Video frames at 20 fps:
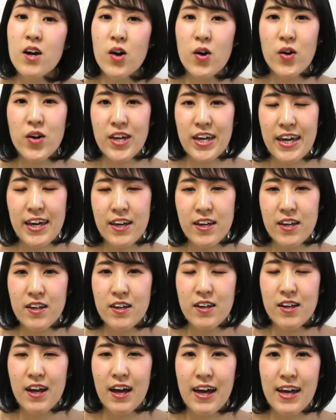Okay,
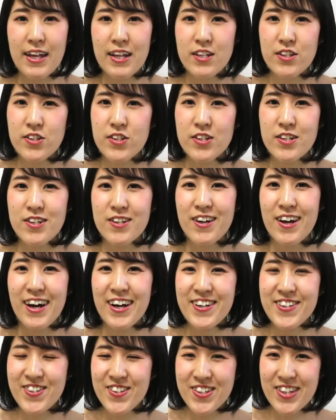and
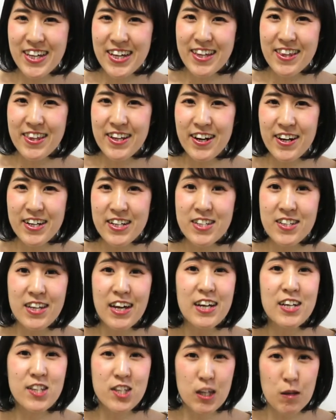actually there is
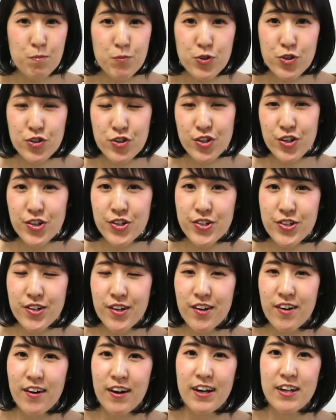exceptional
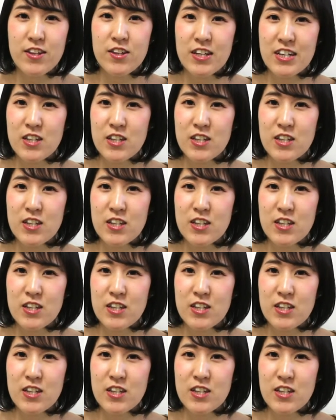and